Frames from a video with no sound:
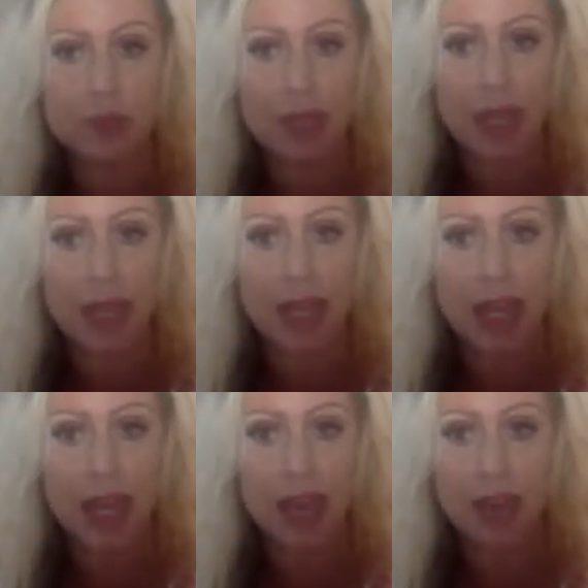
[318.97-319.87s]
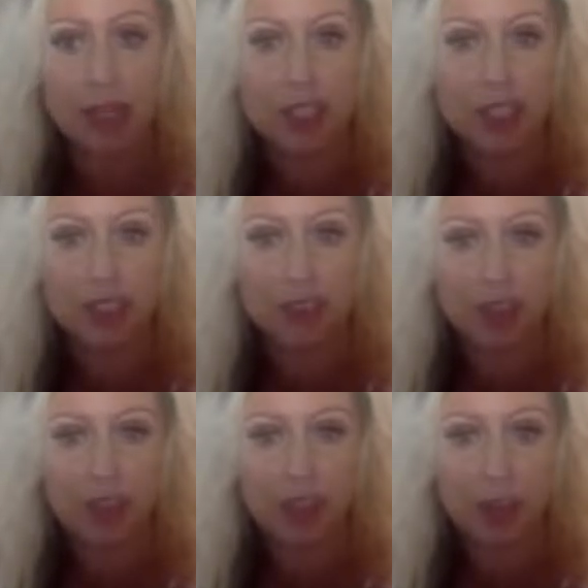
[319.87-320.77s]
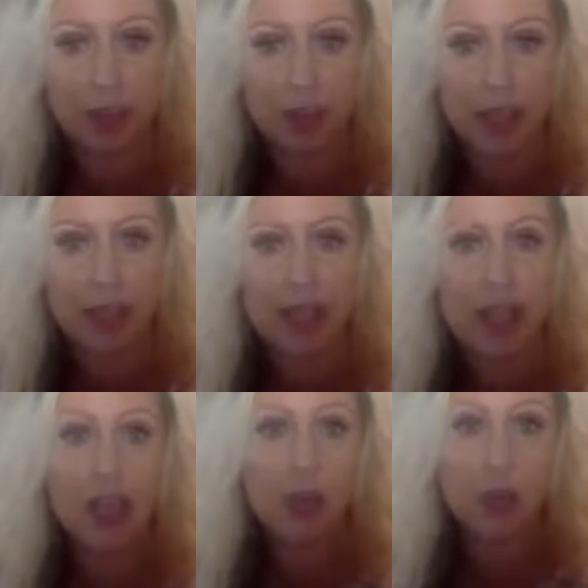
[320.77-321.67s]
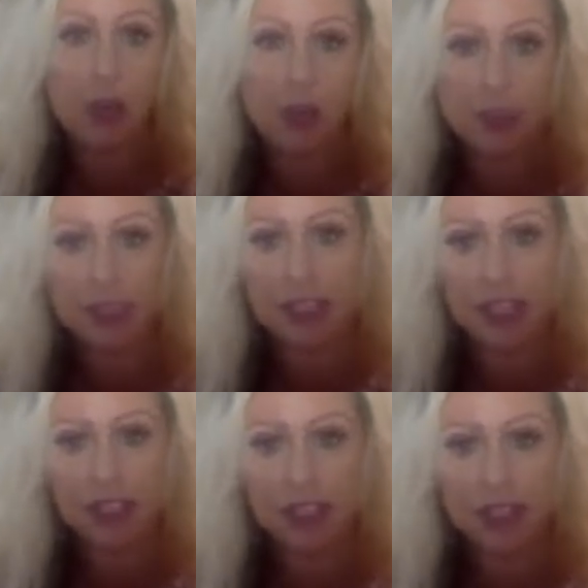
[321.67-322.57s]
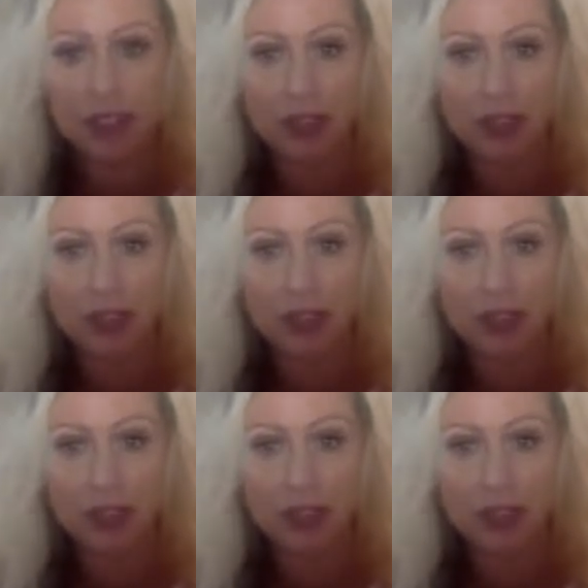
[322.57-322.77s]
And how does she feel that way? Well, let me tell you.